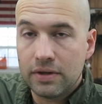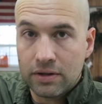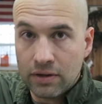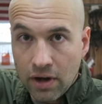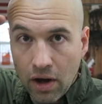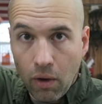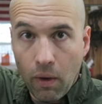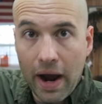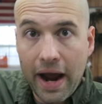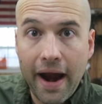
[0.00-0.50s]

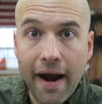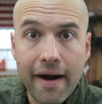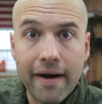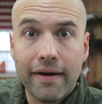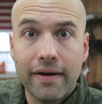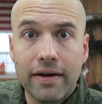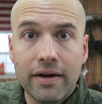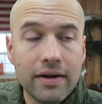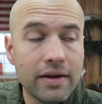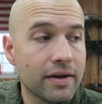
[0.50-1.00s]
no
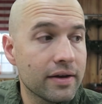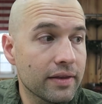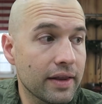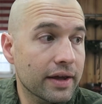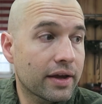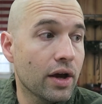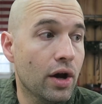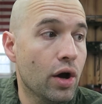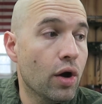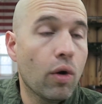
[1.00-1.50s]
hair?
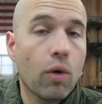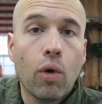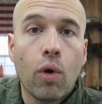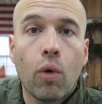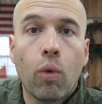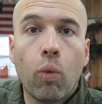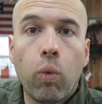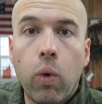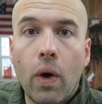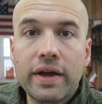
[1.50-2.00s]
Like,
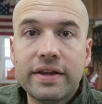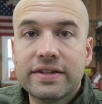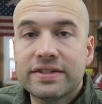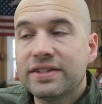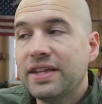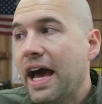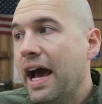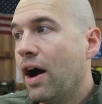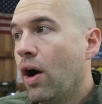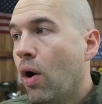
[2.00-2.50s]
what's
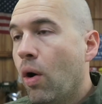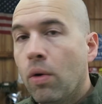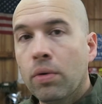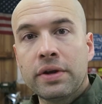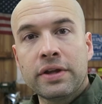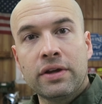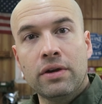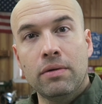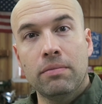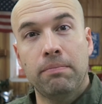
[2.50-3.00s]
that
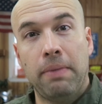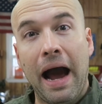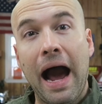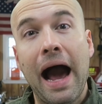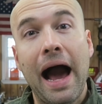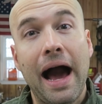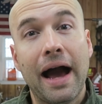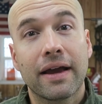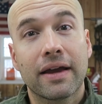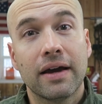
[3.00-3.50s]
holding you
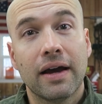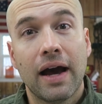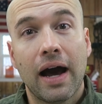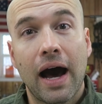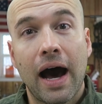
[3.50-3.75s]
back?